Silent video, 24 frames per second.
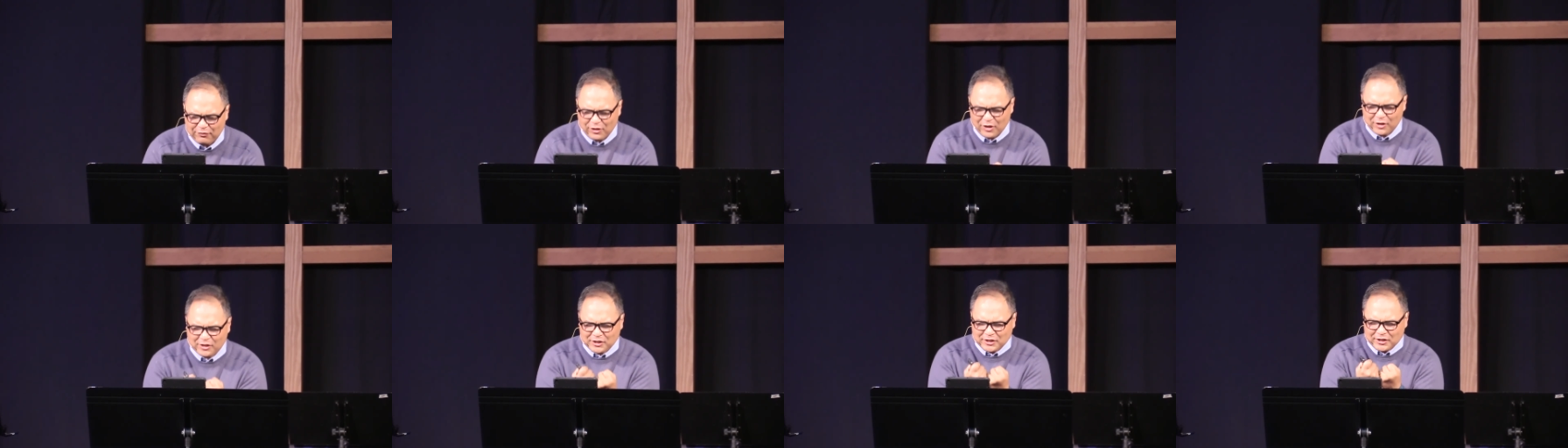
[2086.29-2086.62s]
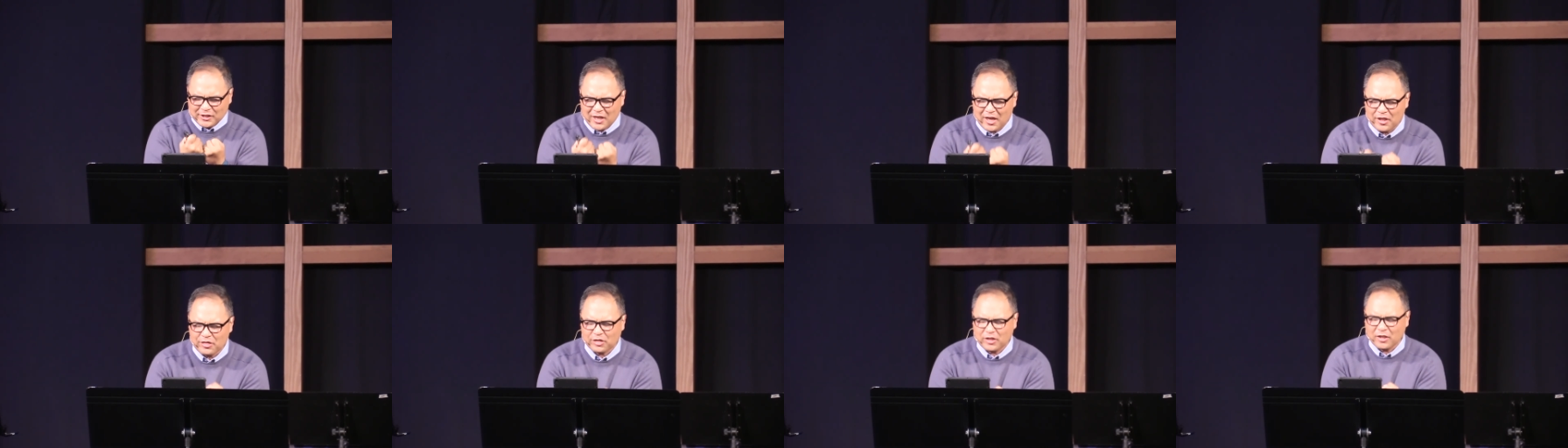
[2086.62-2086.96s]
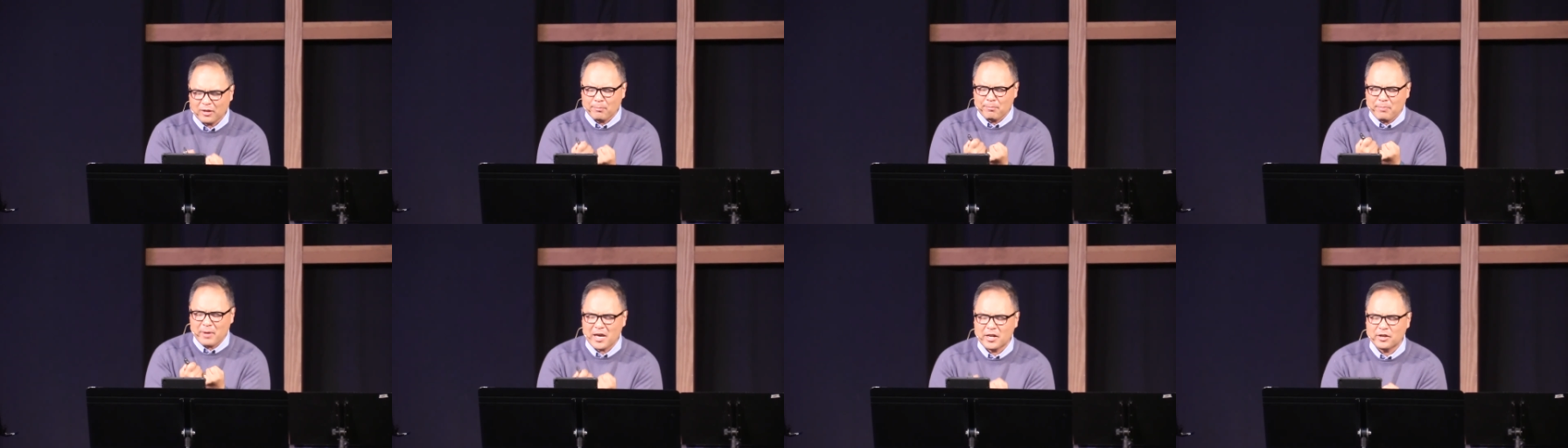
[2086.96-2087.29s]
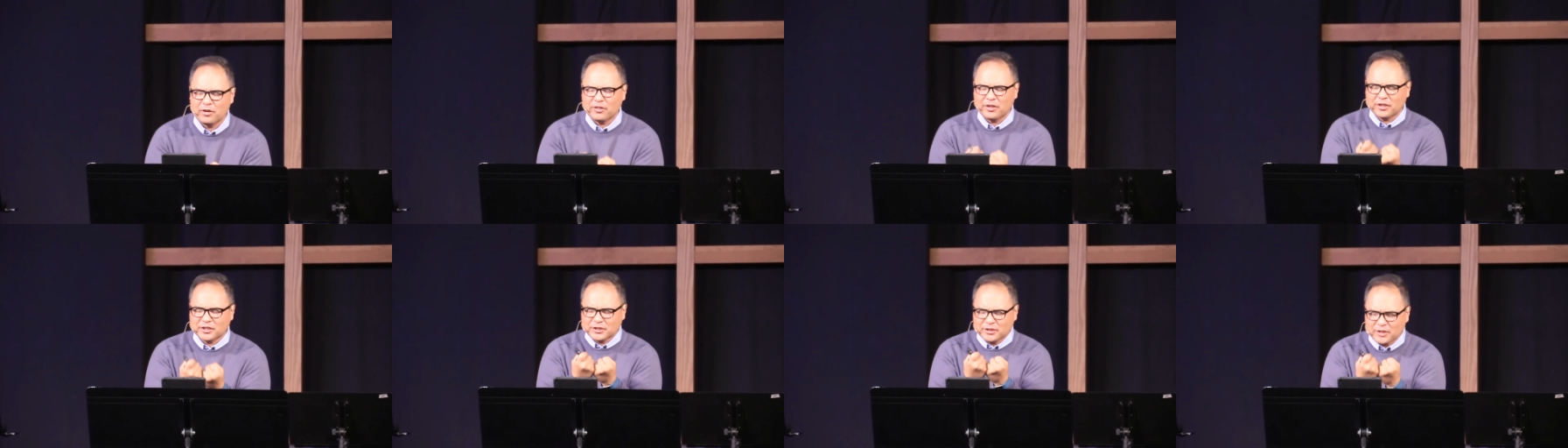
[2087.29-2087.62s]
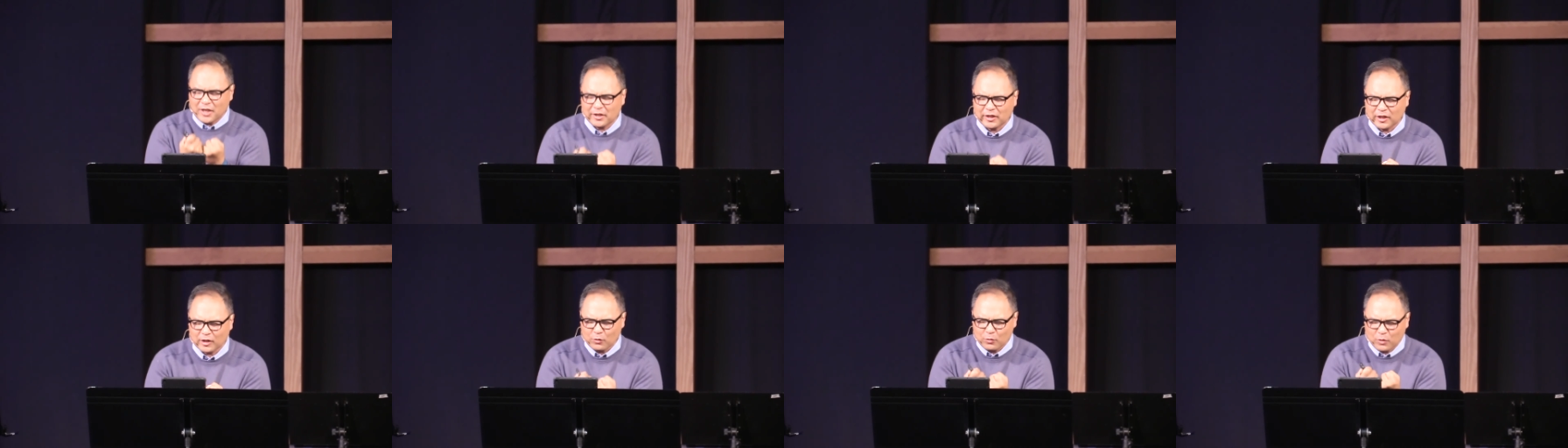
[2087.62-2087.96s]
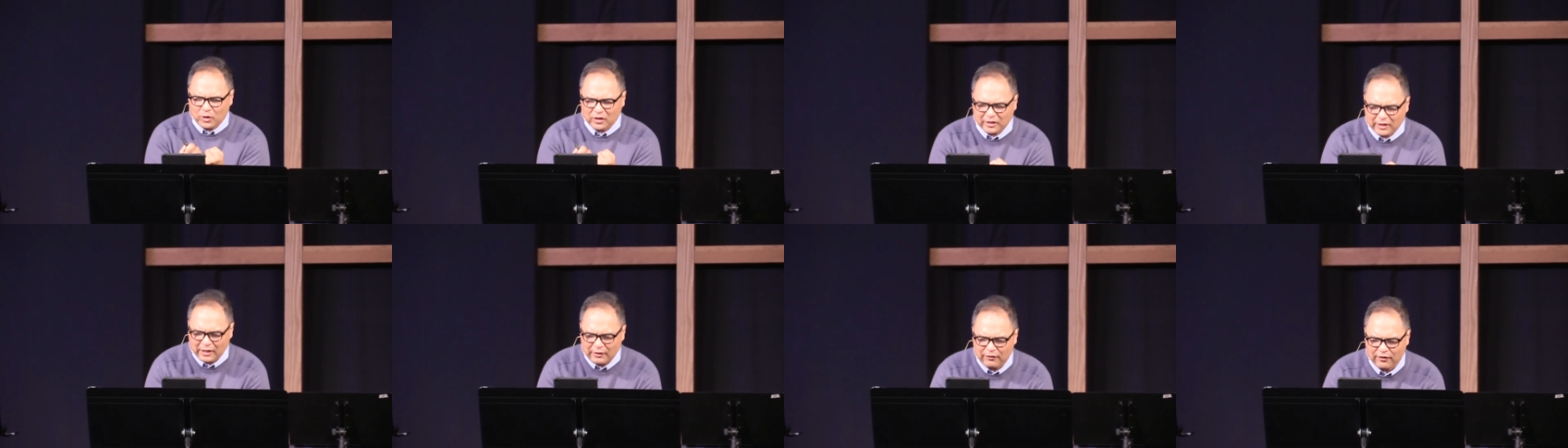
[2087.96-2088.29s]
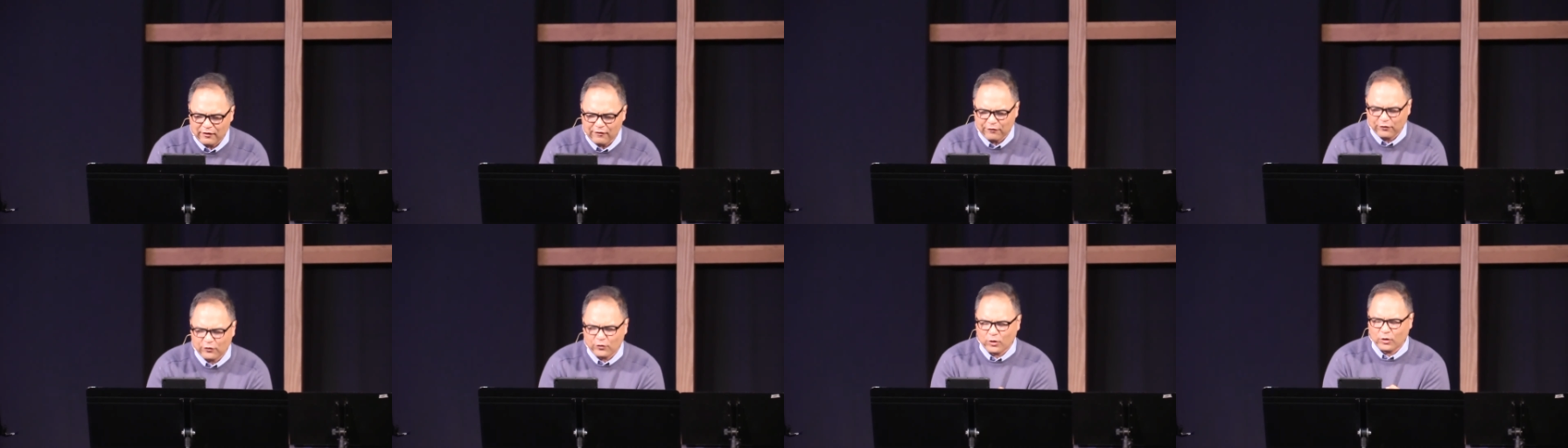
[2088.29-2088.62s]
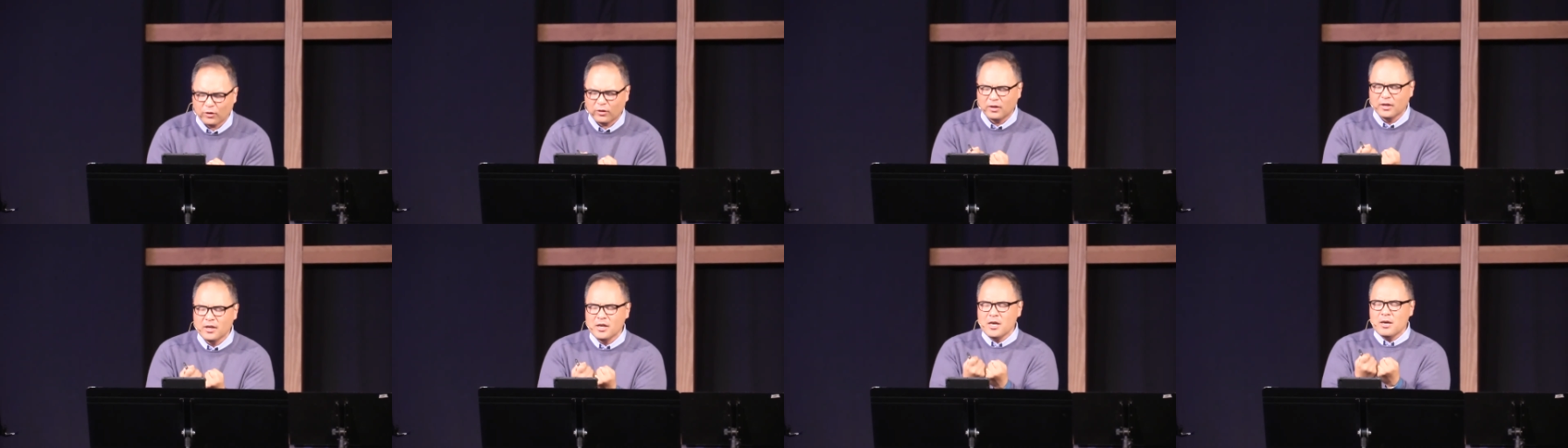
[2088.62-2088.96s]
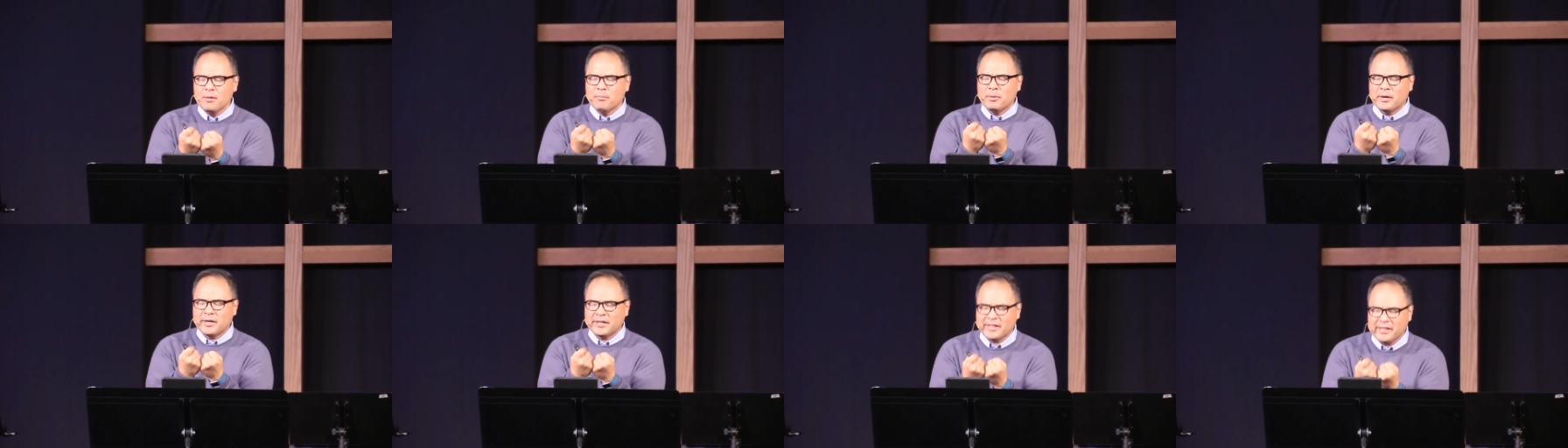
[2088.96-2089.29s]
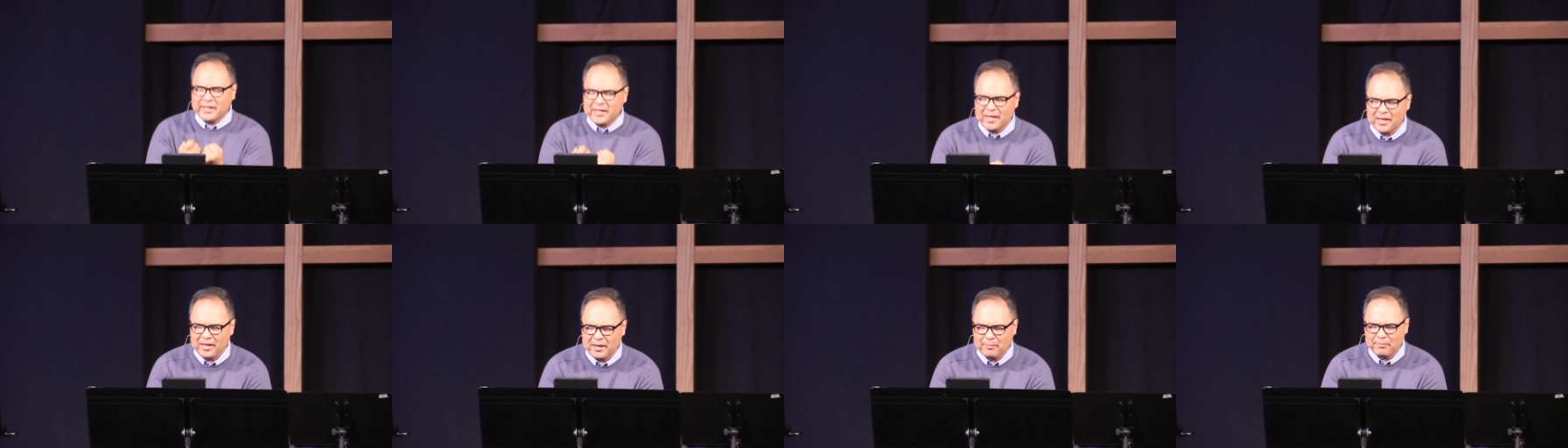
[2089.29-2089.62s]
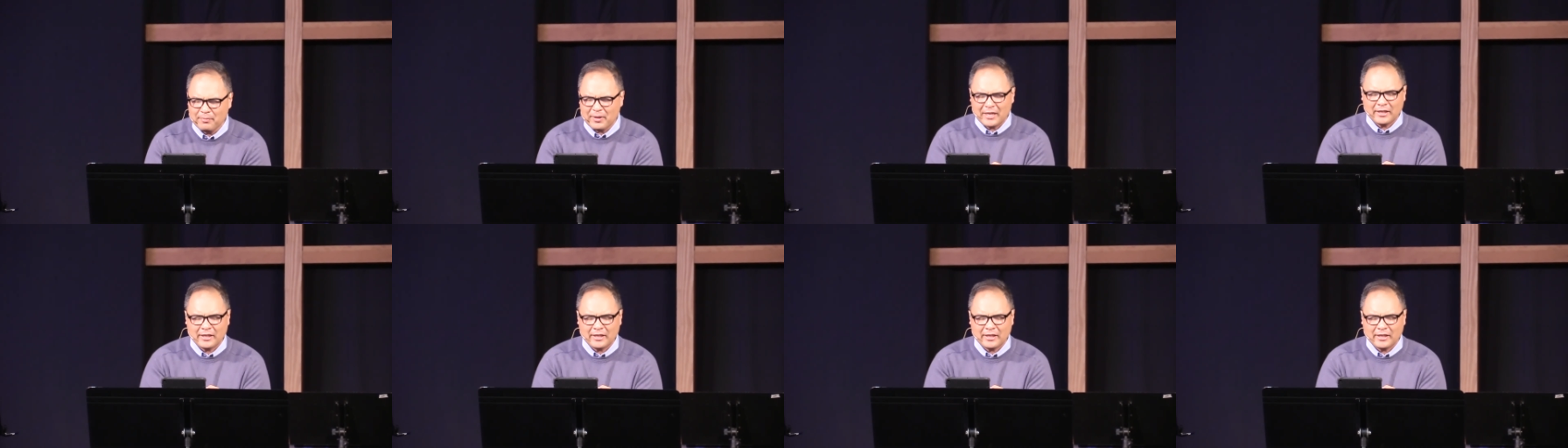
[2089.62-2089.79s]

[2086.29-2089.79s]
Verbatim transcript: There's nothing better, there's nothing worth living for but Him.